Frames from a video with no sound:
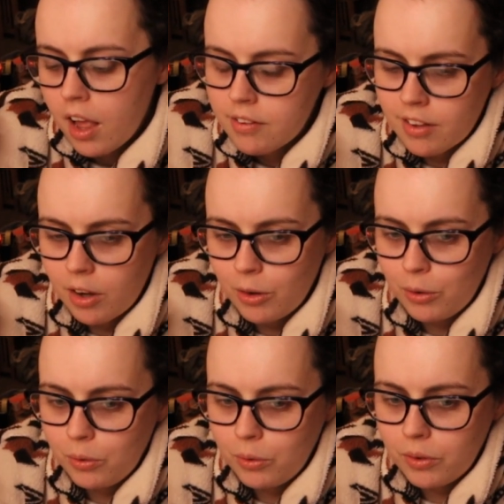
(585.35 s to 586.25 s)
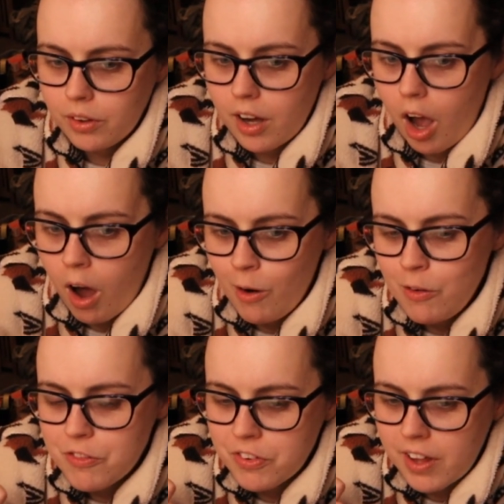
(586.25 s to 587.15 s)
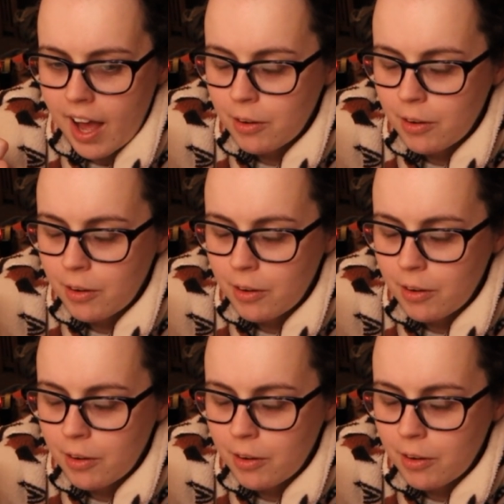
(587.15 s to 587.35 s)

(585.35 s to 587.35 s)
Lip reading: So hopefully,